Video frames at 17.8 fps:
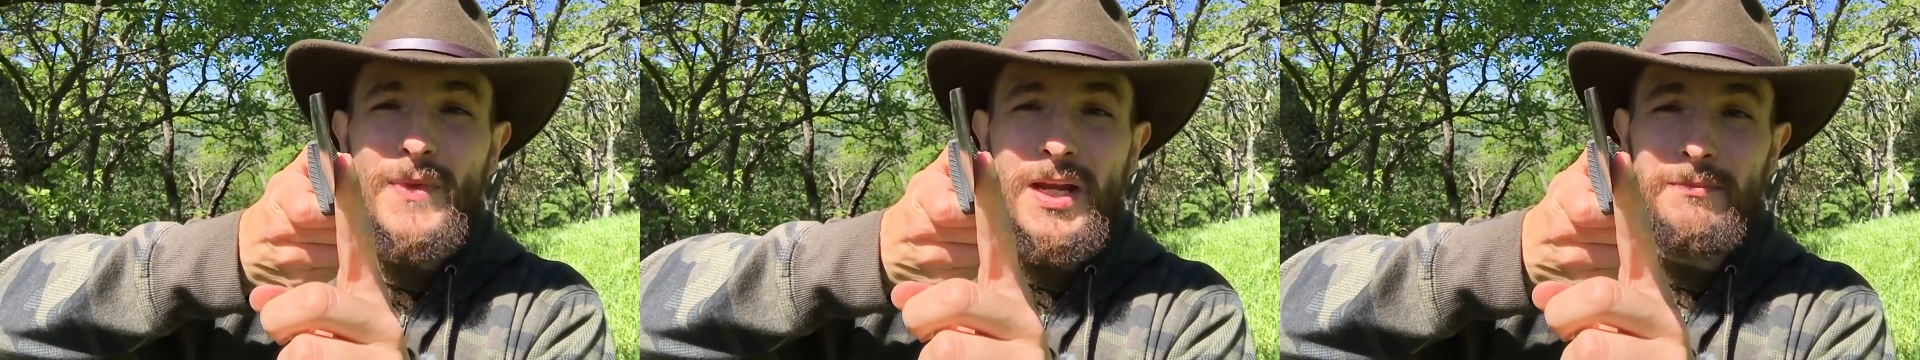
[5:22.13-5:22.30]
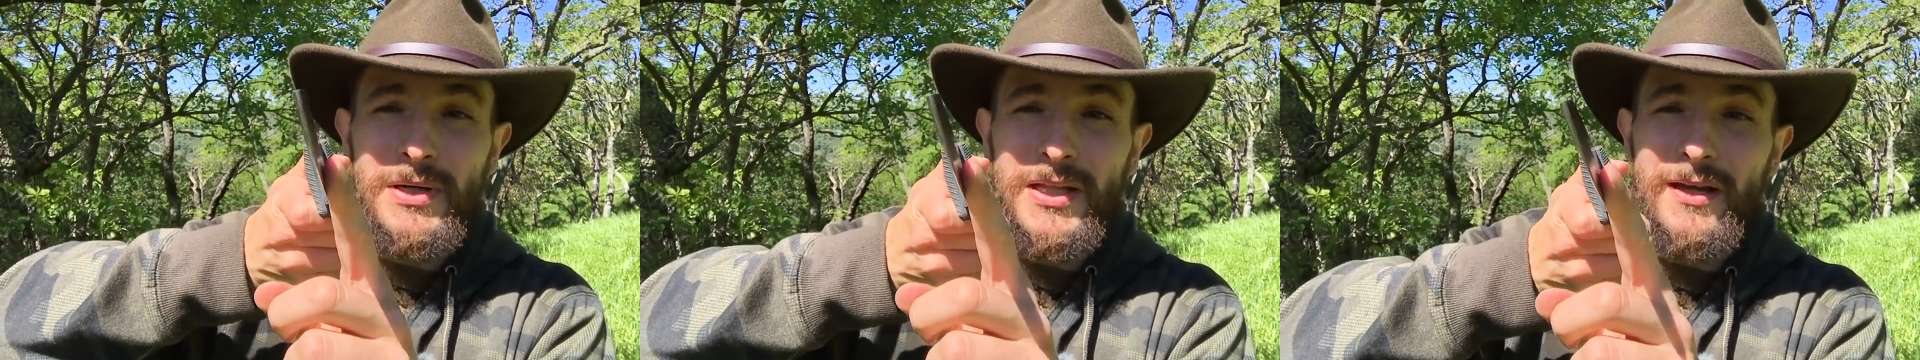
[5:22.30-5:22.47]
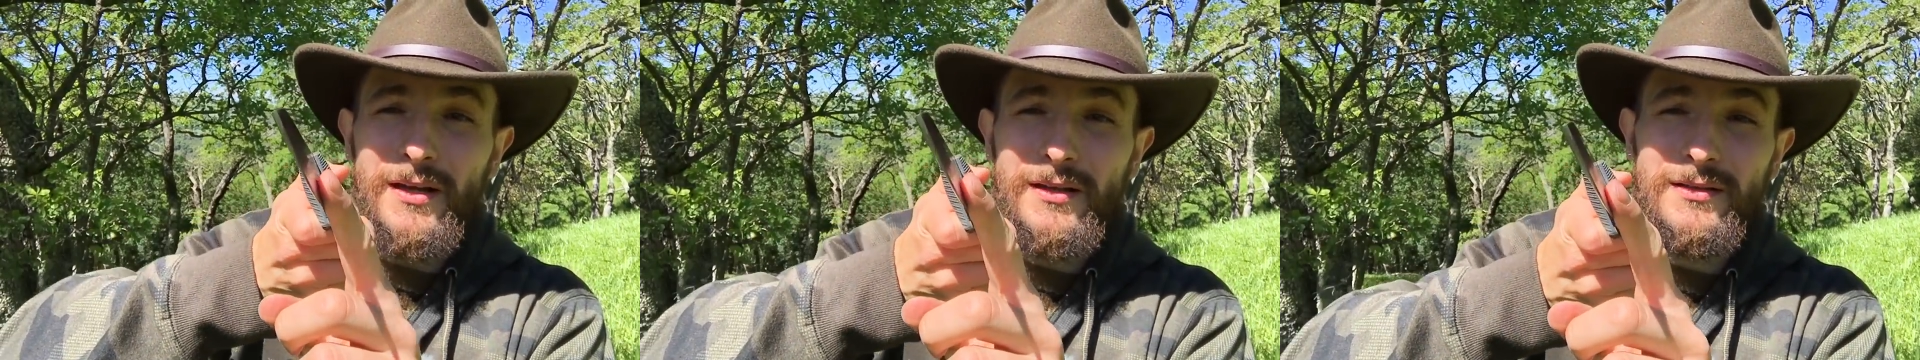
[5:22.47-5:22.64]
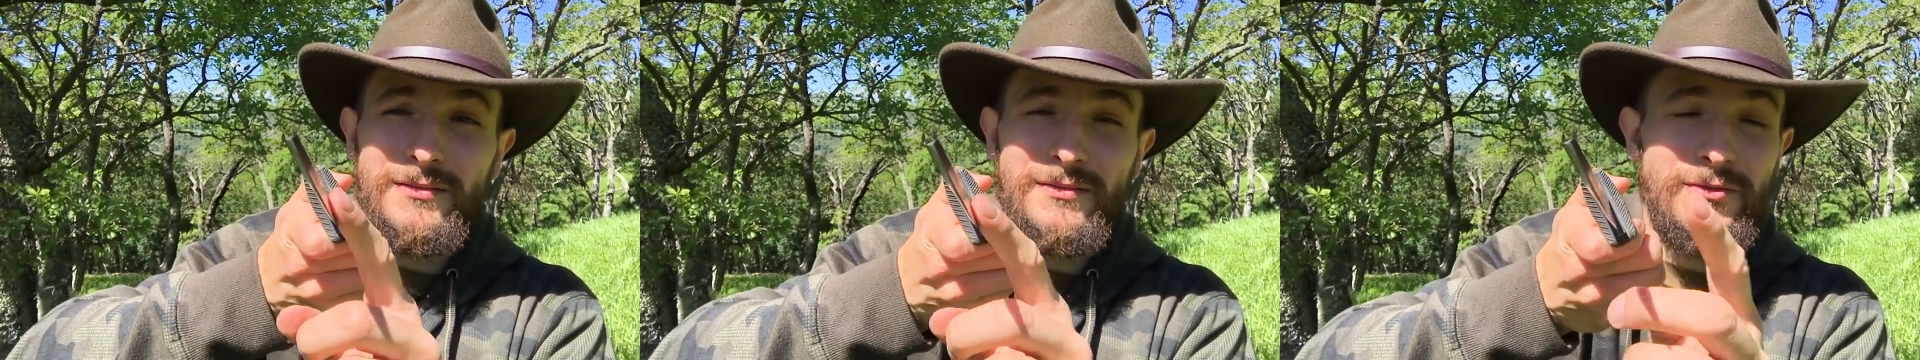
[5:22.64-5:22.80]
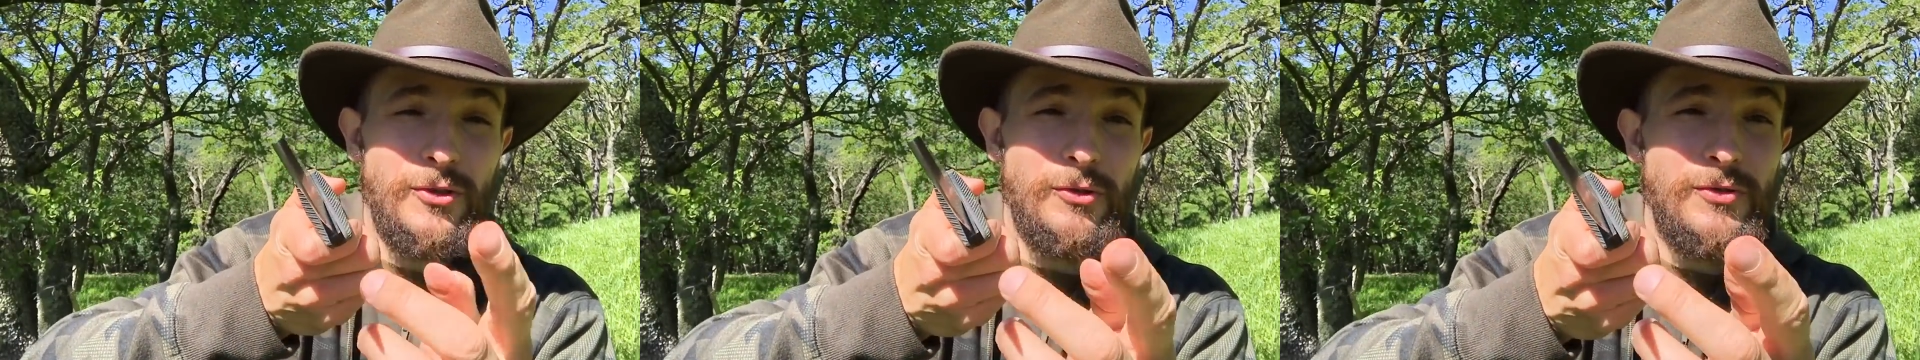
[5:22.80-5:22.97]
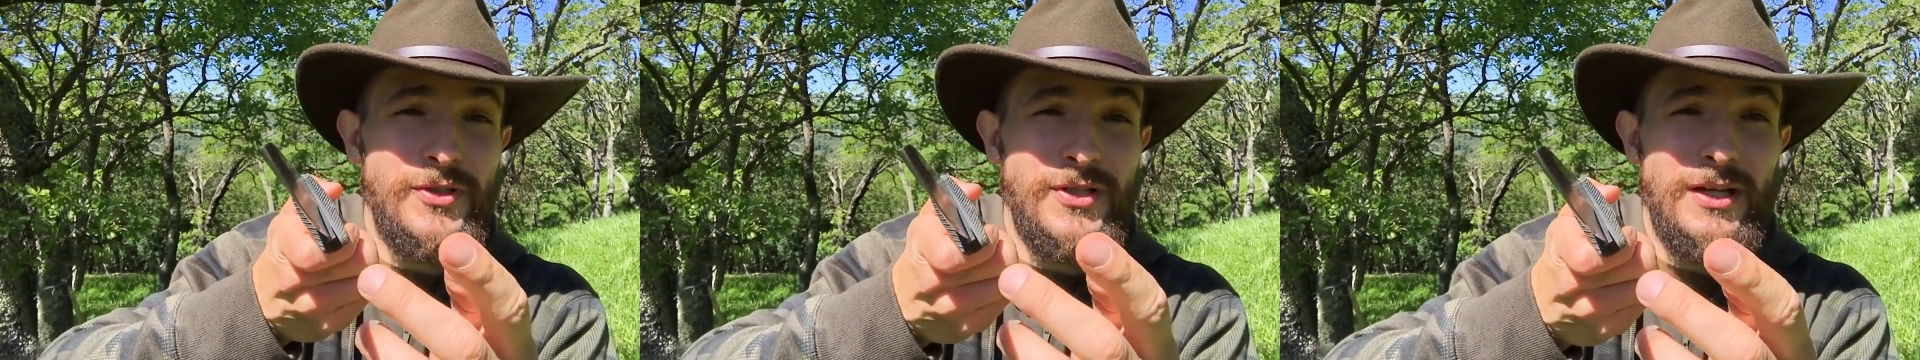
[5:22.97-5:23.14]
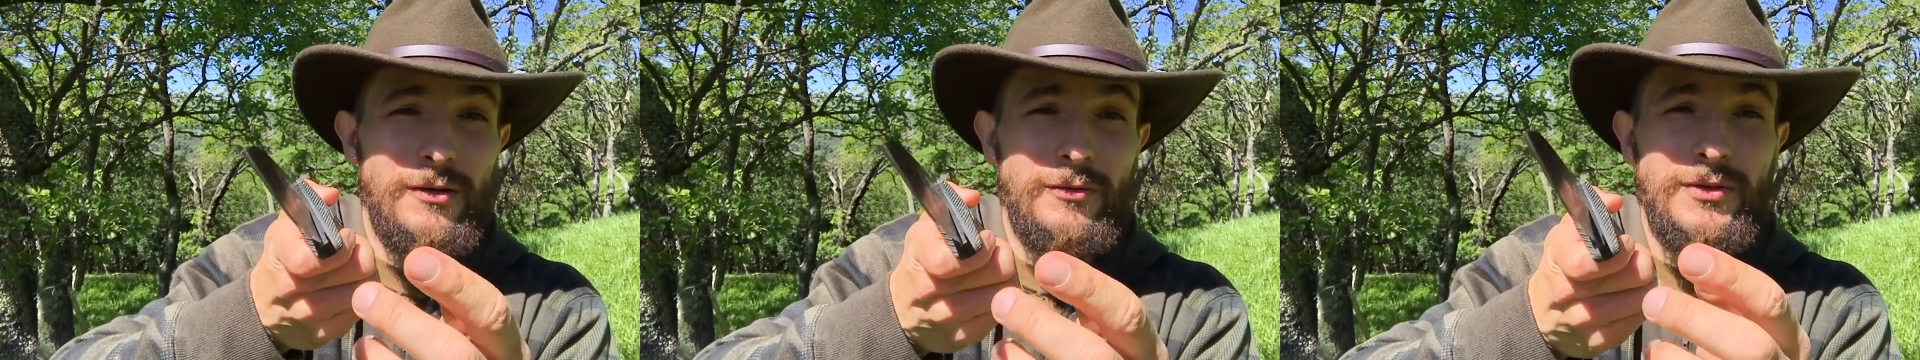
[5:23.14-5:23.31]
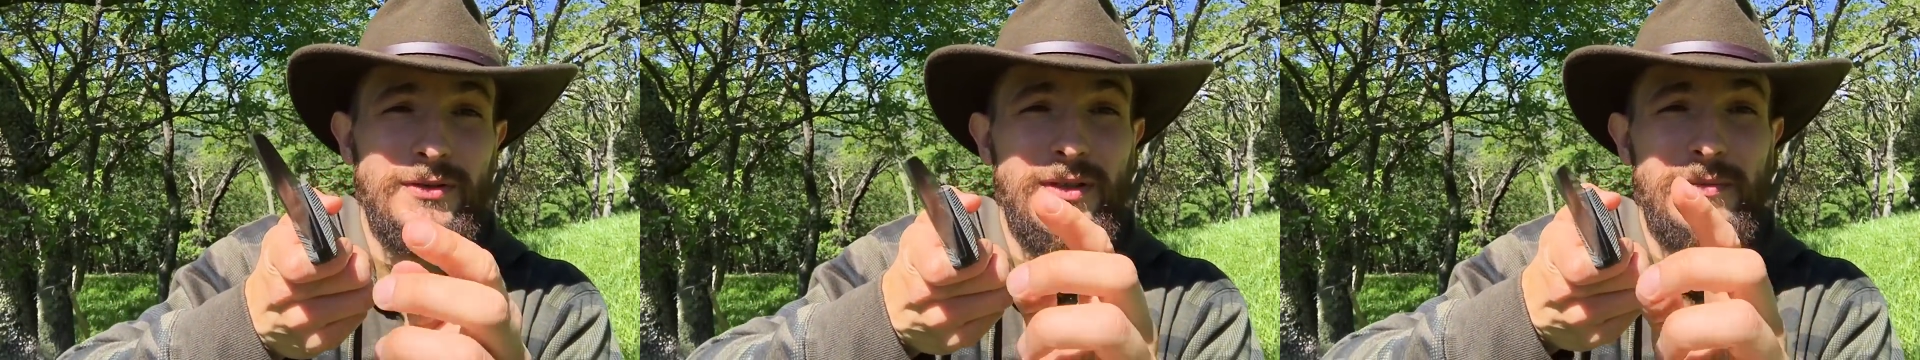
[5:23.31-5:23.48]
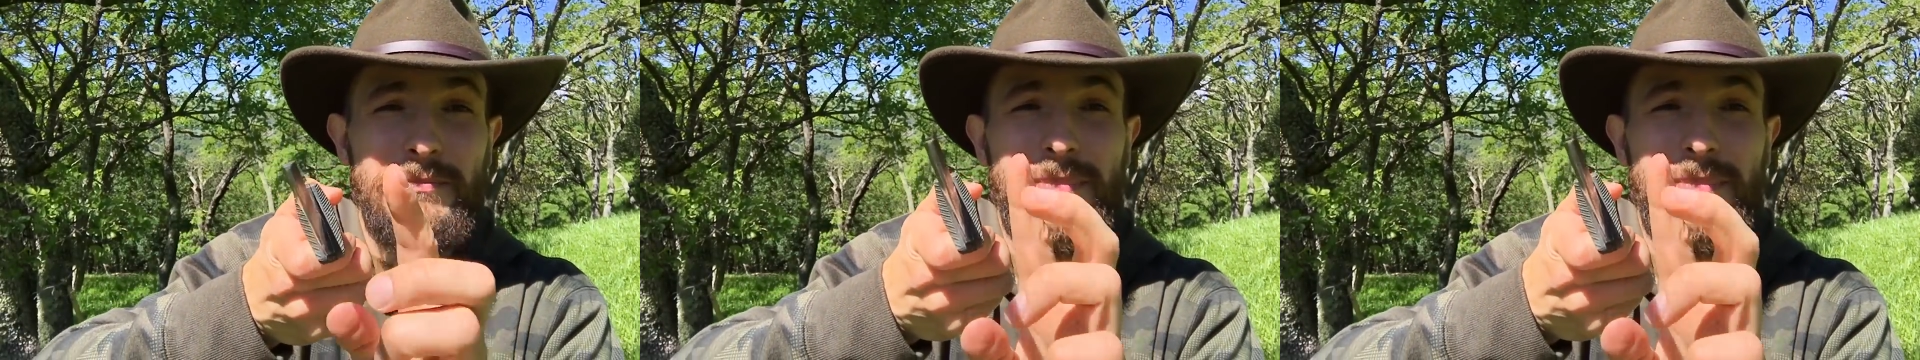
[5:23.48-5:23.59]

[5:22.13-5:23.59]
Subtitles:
but it turns out the